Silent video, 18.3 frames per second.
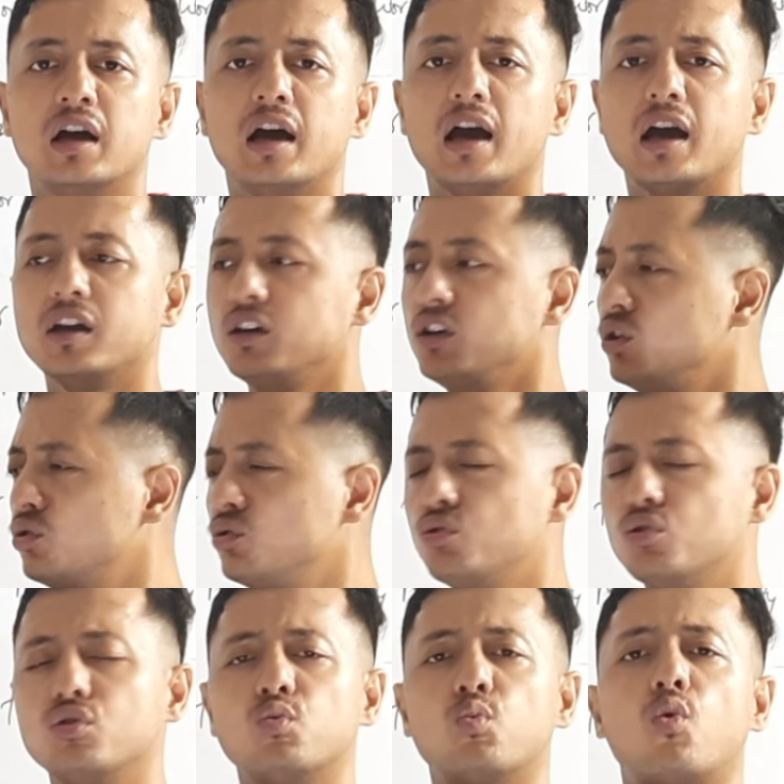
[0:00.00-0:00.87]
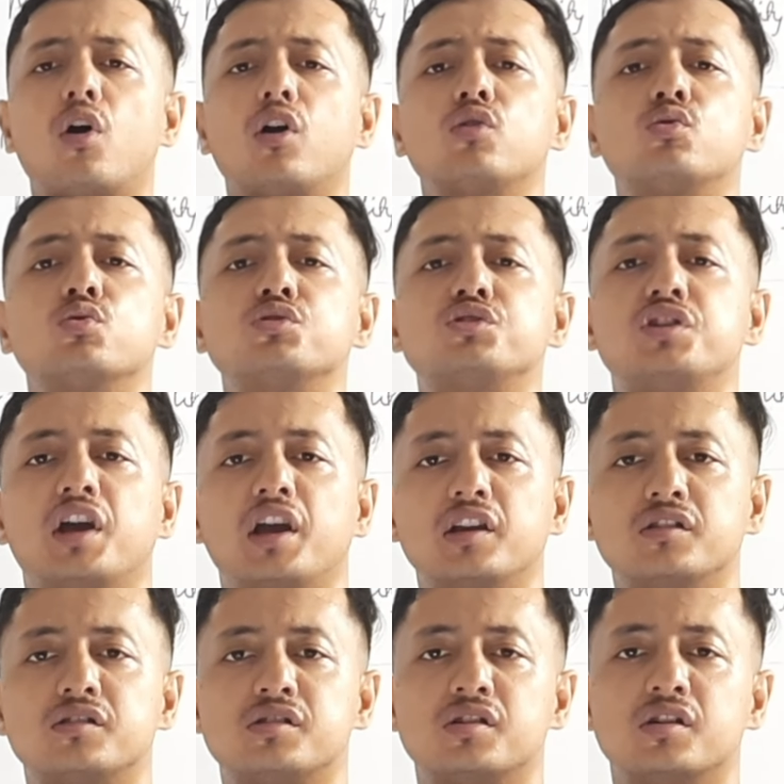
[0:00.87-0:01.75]
and you don't want to
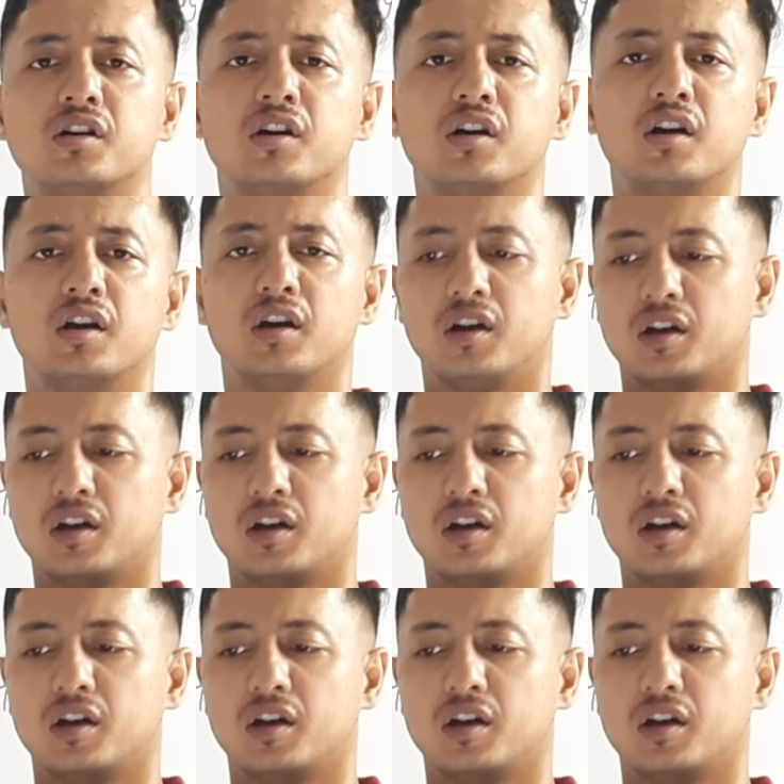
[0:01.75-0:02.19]
change